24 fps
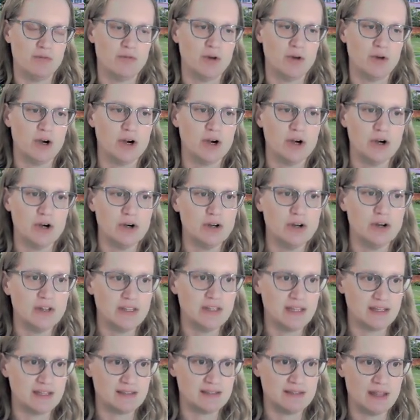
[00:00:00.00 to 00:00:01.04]
for
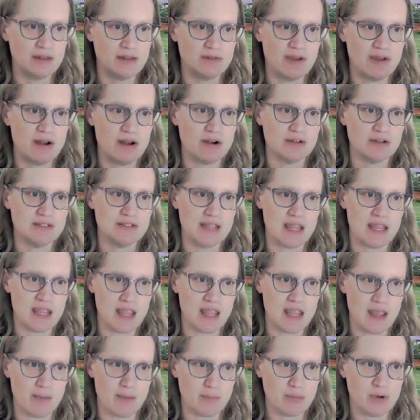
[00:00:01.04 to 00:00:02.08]
early accelerator day
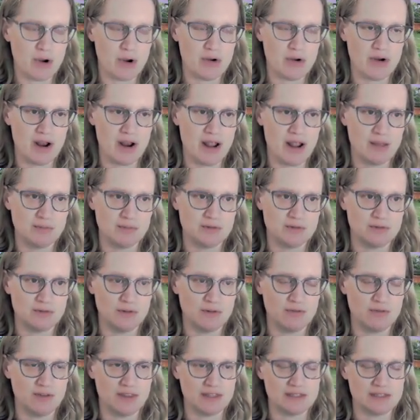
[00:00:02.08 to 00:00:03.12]
camp programs for
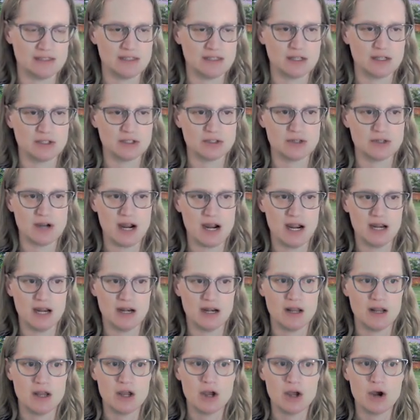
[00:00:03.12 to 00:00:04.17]
5th and 6th
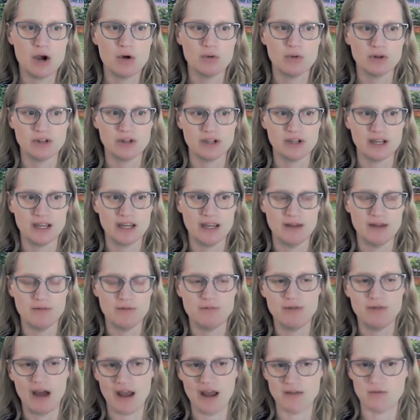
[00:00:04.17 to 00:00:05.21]
grade, we're looking
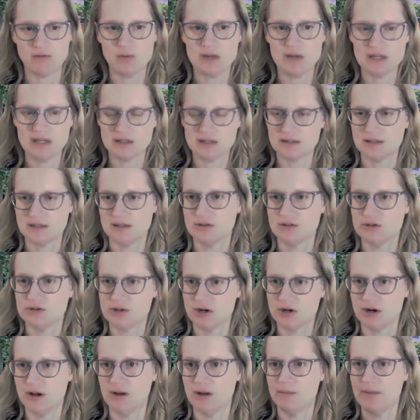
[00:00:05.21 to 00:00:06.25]
at 5 weeks in
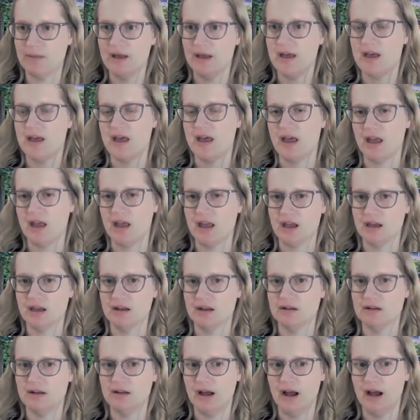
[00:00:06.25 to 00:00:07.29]
Durham
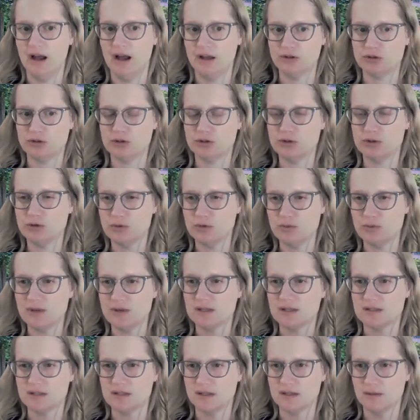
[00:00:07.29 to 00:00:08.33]
and 2
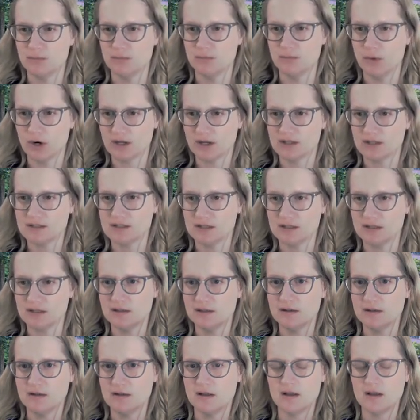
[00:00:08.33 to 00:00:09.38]
weeks in
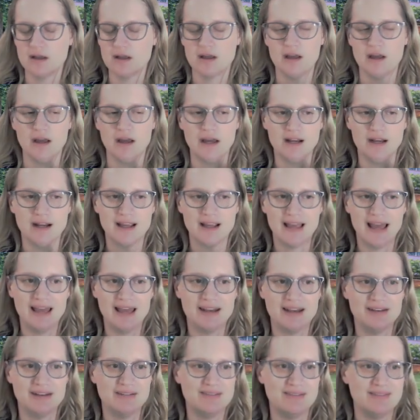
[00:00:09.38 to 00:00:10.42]
Morganton. And
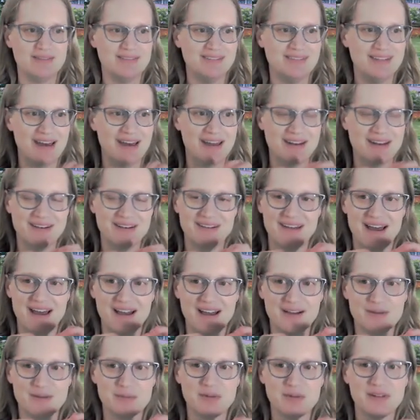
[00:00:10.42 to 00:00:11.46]
again, not
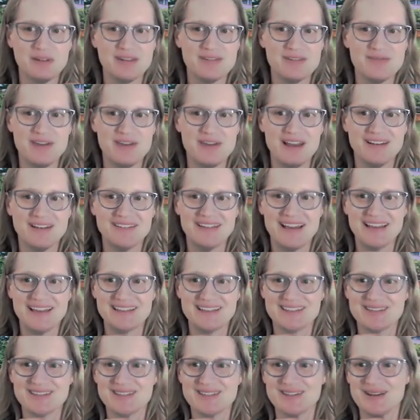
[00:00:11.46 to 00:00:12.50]
completely
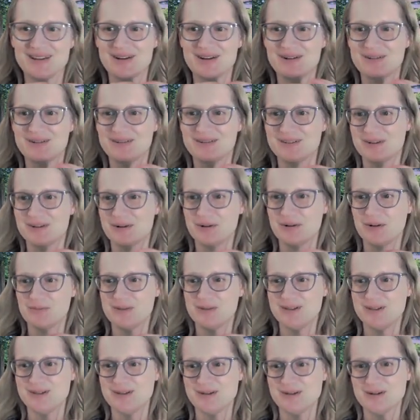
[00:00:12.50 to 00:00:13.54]
finalized, so don't hold
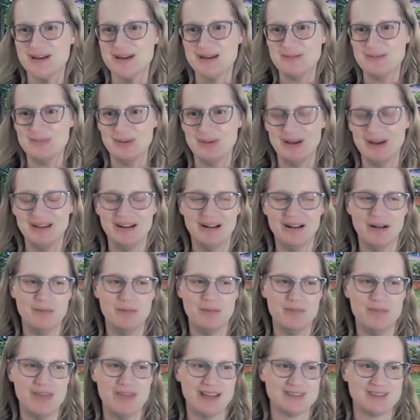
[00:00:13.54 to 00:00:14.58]
me to it, but
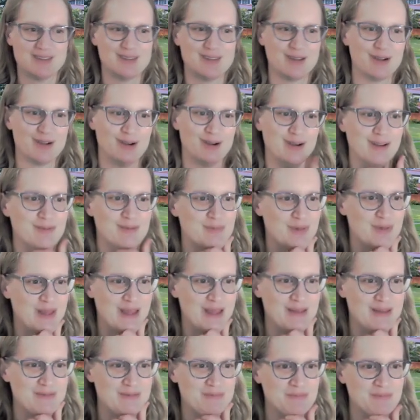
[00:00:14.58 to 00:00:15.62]
that's the current
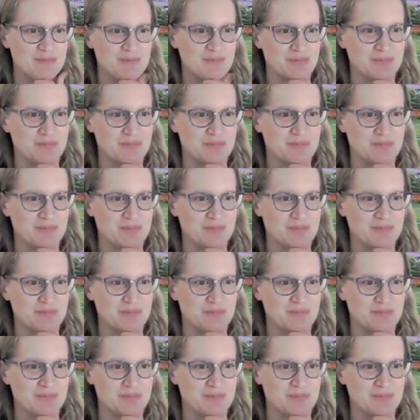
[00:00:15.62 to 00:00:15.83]
plan.